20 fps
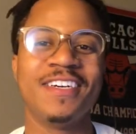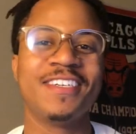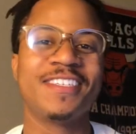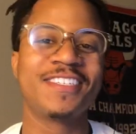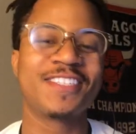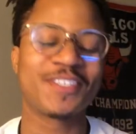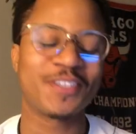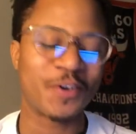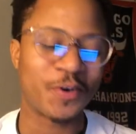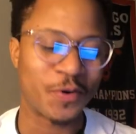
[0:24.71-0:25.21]

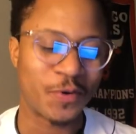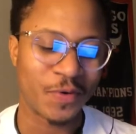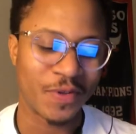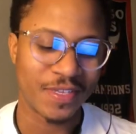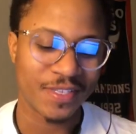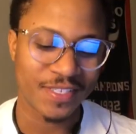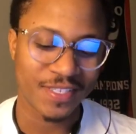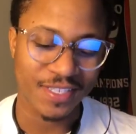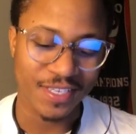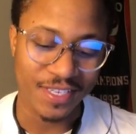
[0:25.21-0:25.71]
So,
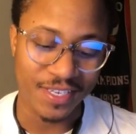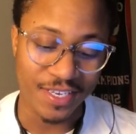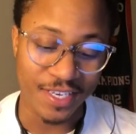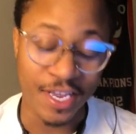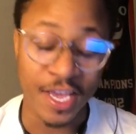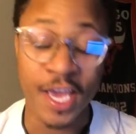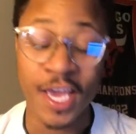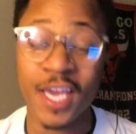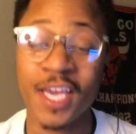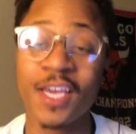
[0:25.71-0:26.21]

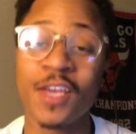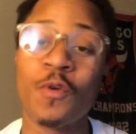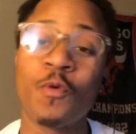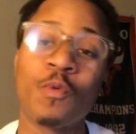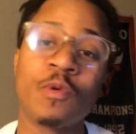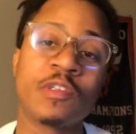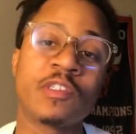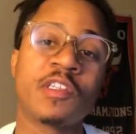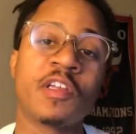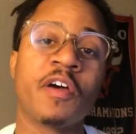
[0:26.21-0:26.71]
today
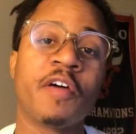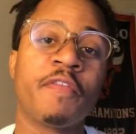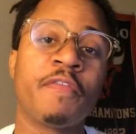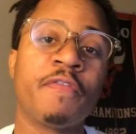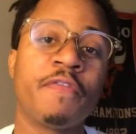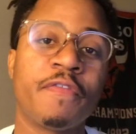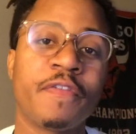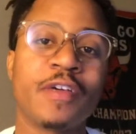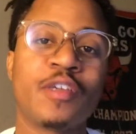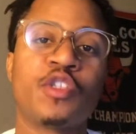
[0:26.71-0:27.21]
was the
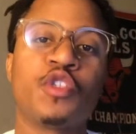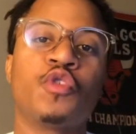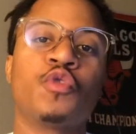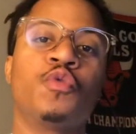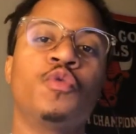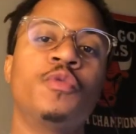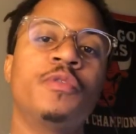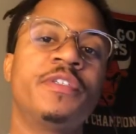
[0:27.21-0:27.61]
official